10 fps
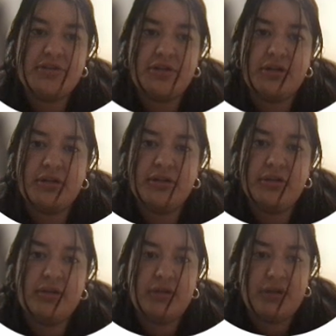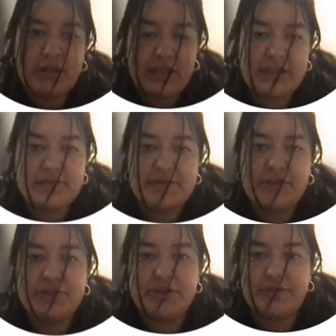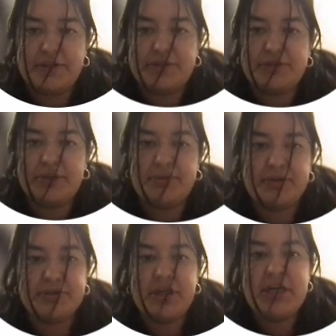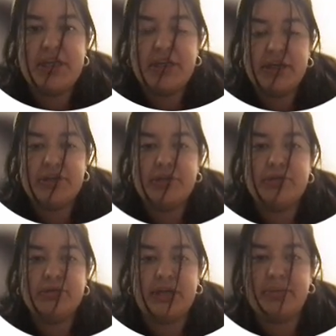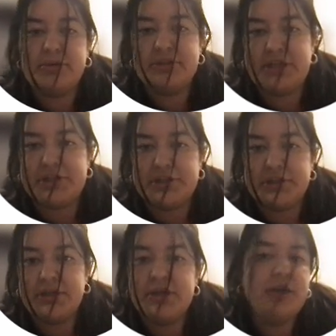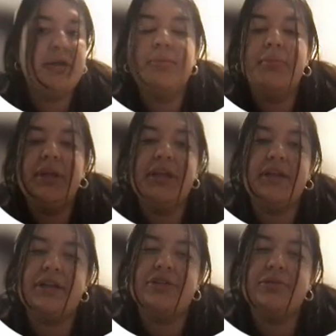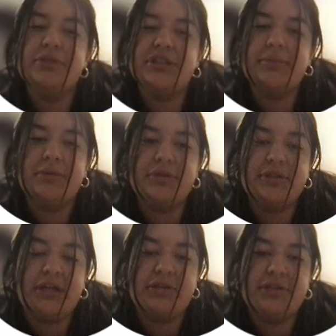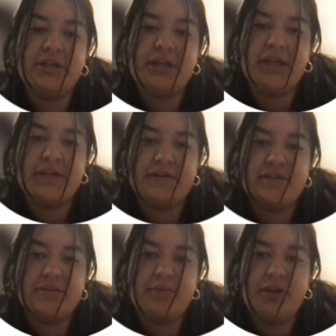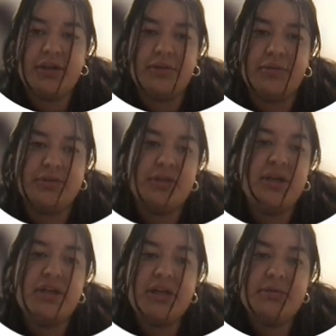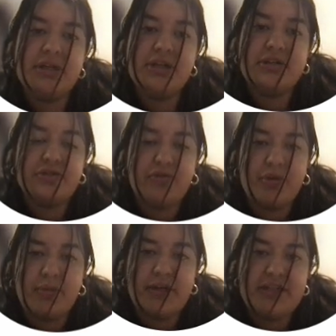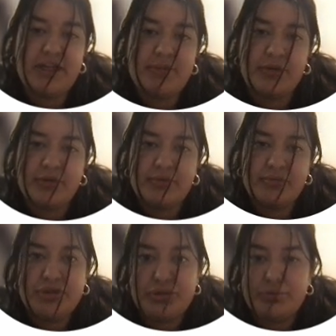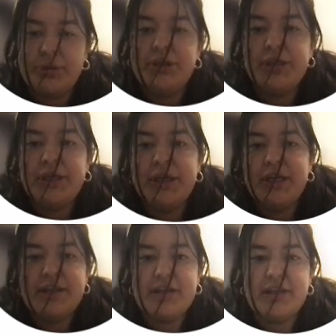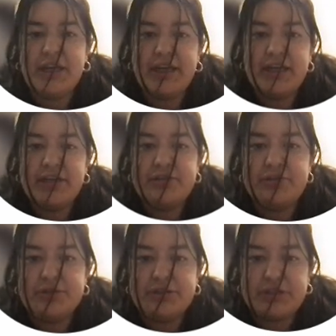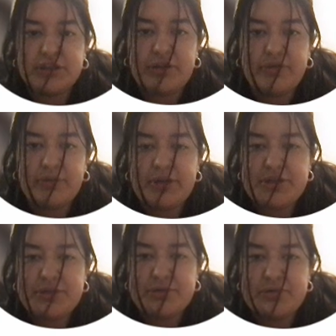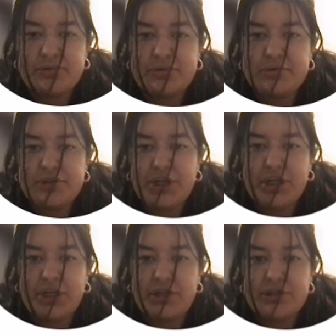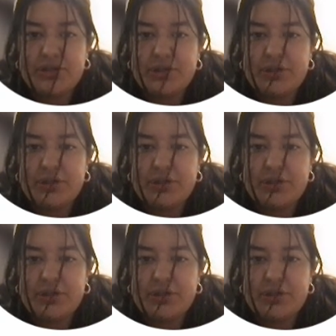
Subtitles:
are a class of cell surface receptors that undergo dimerization, meaning that two receptor tyrosine kinases molecules come together to form a dimer, 2. The ligand induces a conformational change